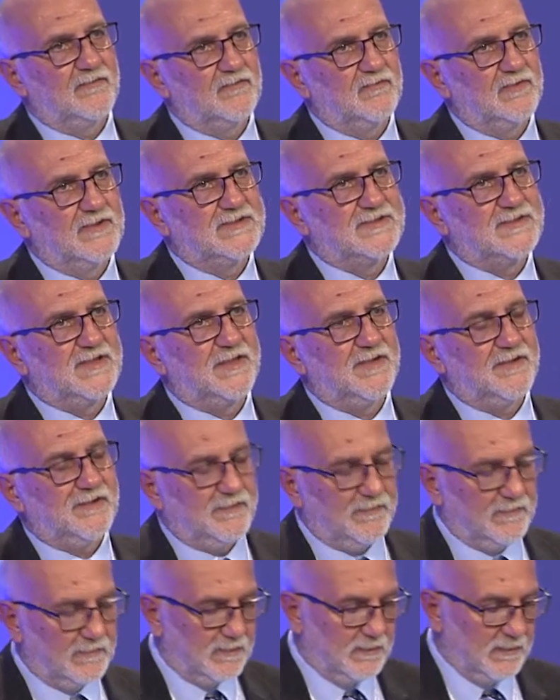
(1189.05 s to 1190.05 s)

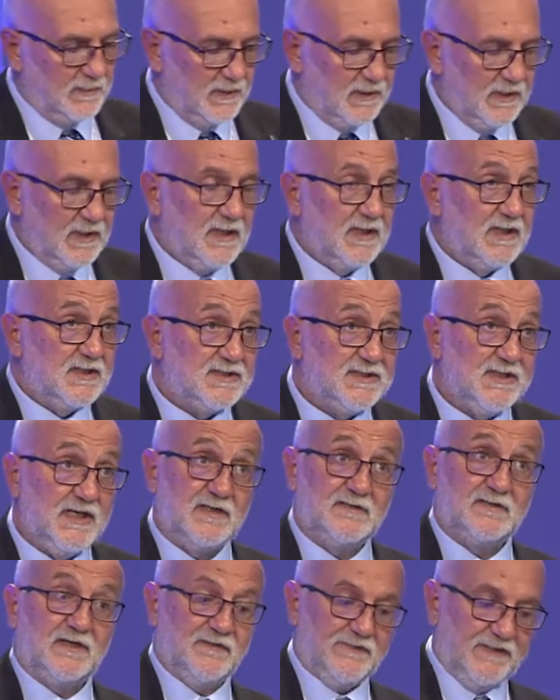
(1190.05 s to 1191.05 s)
modifications, and
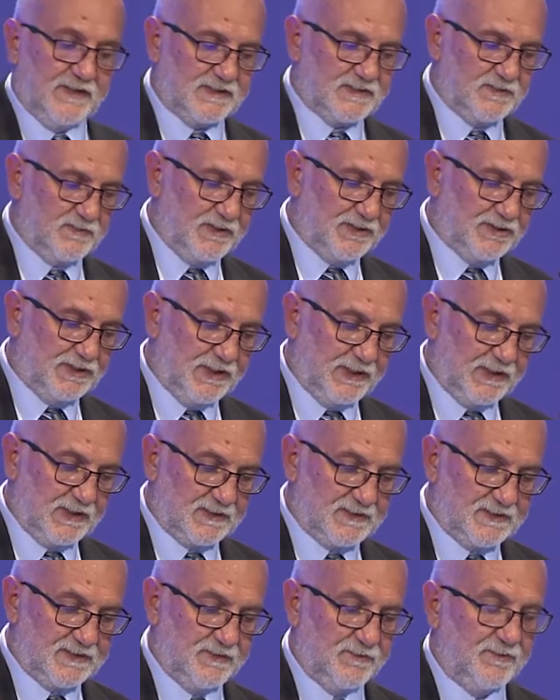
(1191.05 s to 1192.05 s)
can be
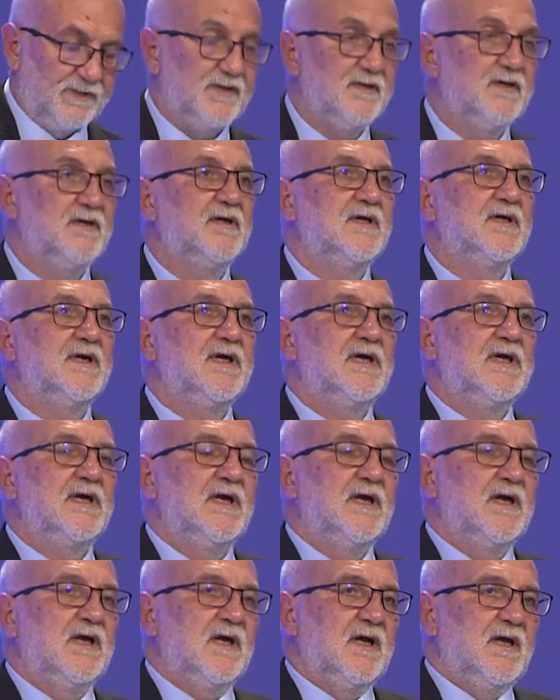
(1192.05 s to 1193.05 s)
inherited
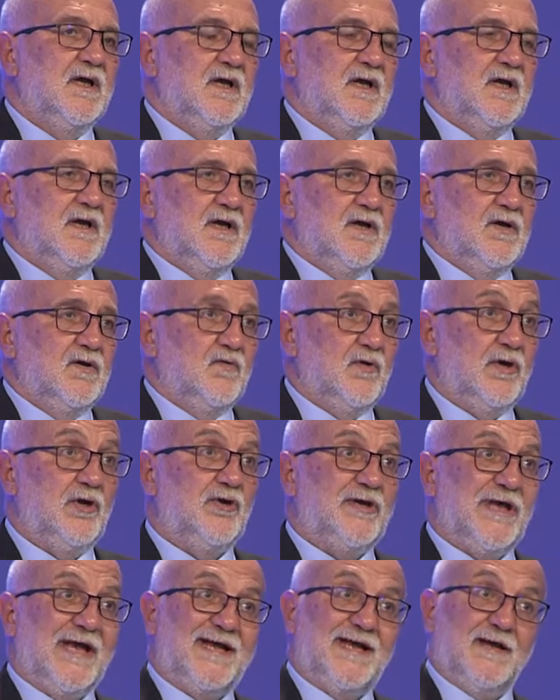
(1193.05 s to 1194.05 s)
through the
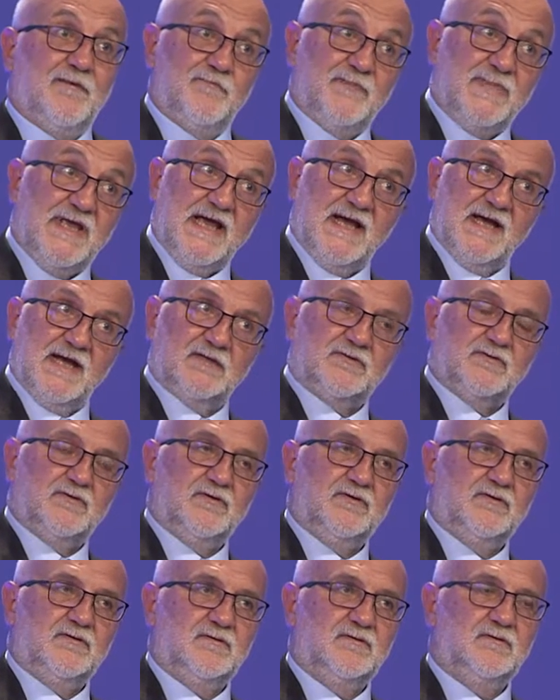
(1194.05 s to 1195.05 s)
cells or through the
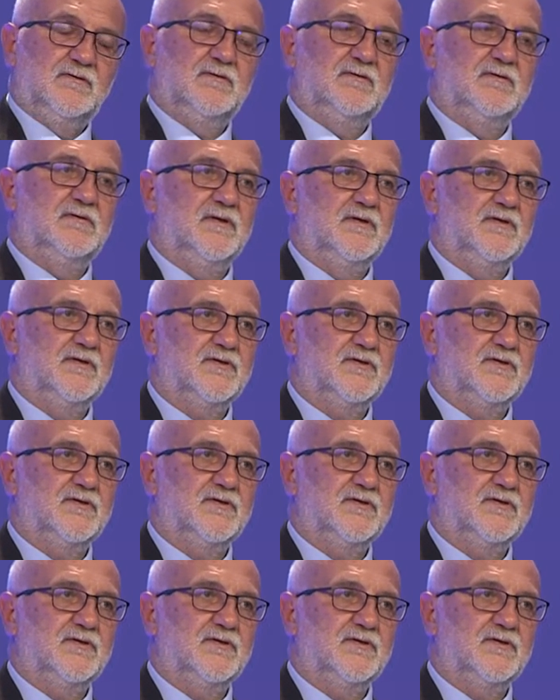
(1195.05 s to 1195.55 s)
generations.